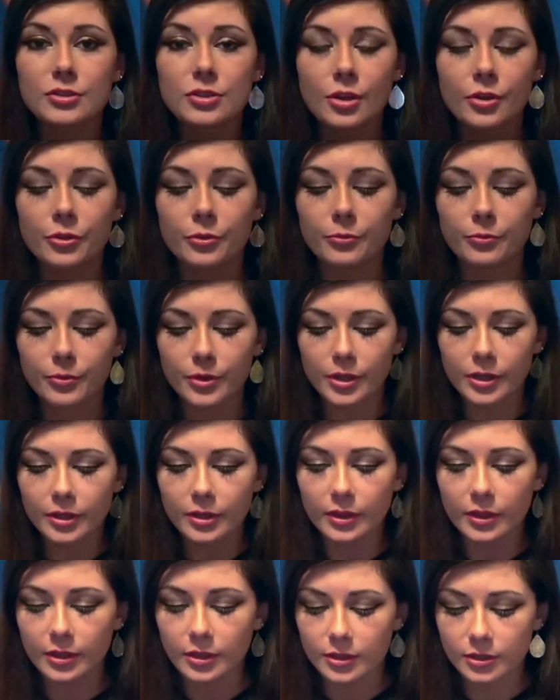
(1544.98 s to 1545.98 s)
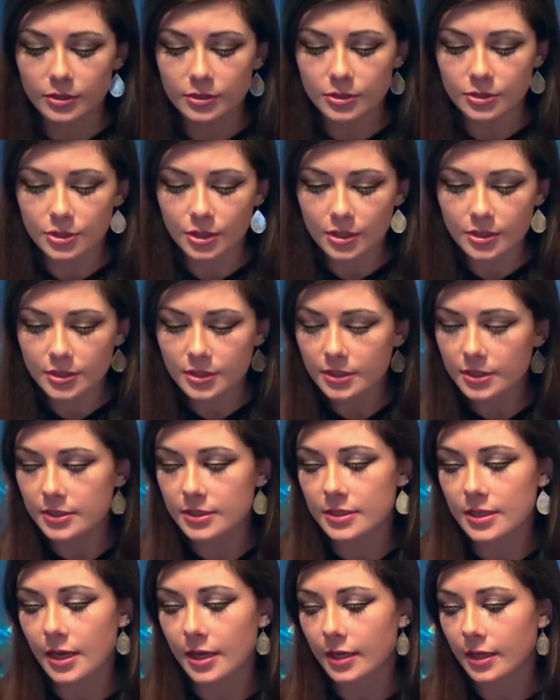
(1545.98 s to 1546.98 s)
on the wreath in just a
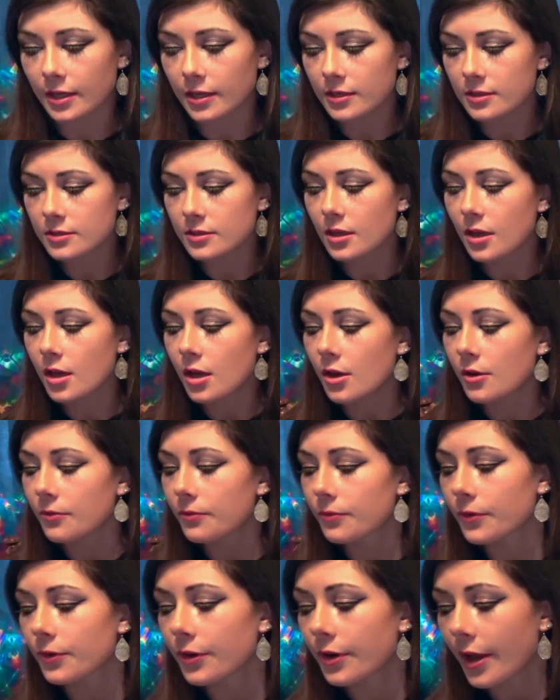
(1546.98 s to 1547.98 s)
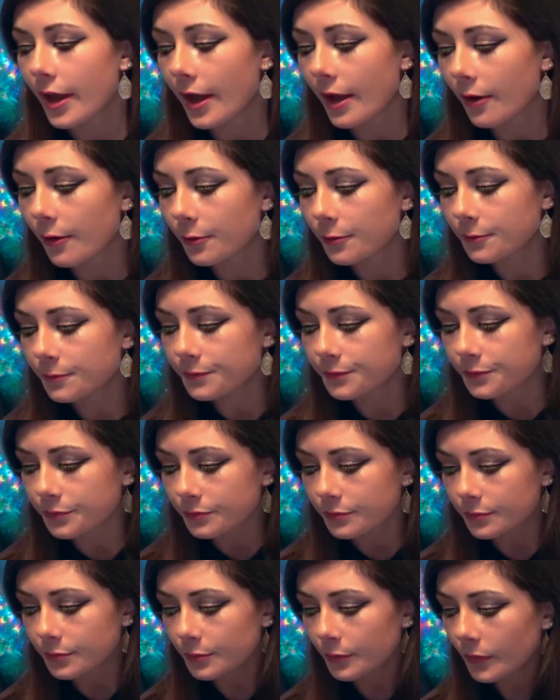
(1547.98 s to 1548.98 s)
second. For now,
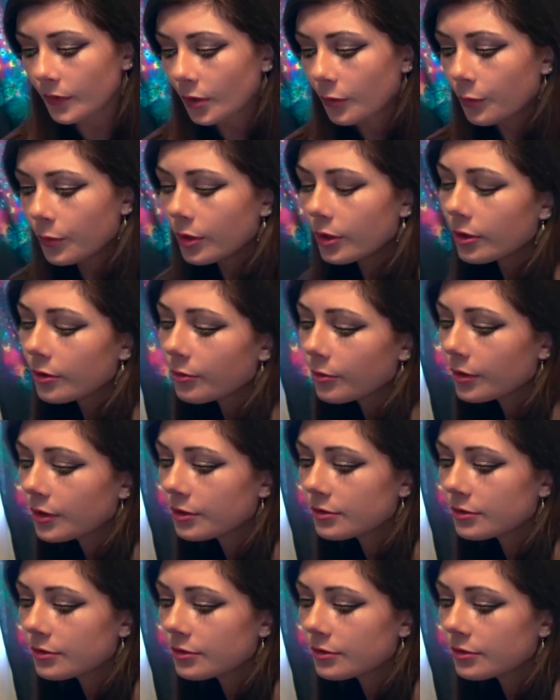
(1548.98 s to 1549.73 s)
we are going